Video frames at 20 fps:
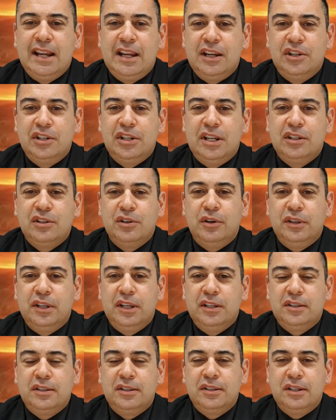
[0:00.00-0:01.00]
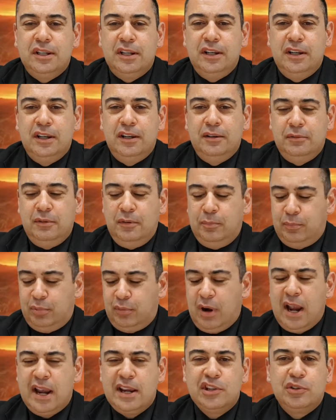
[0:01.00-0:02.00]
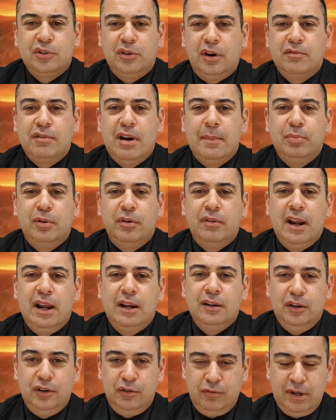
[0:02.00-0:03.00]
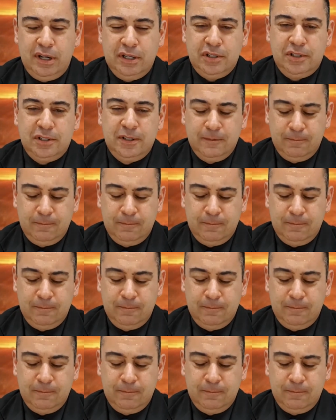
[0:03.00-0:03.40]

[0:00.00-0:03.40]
and she's got this bracer wrapped around her wrist.